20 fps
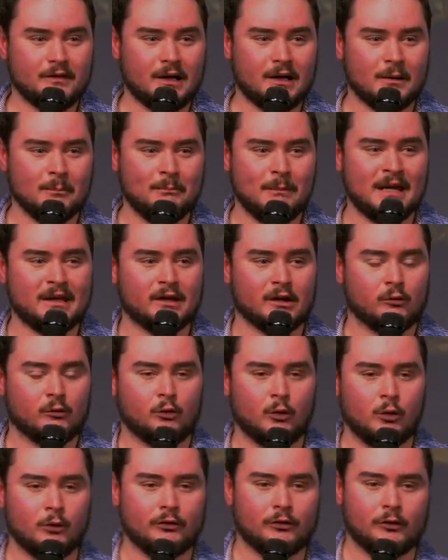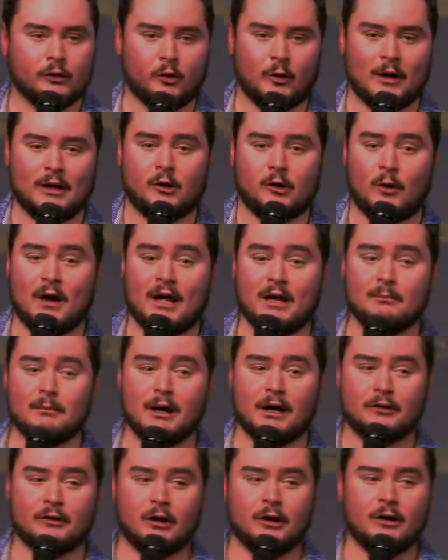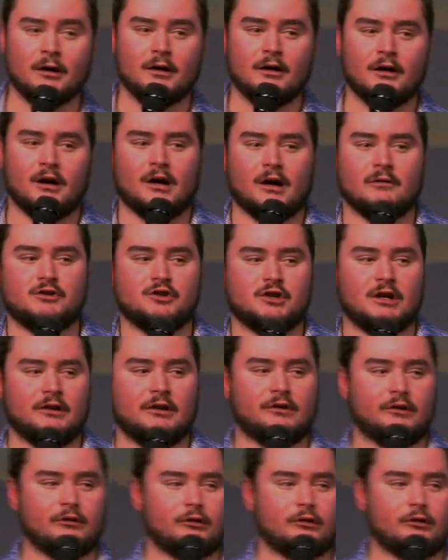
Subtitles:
making Ruth the great-grandmother of Jesus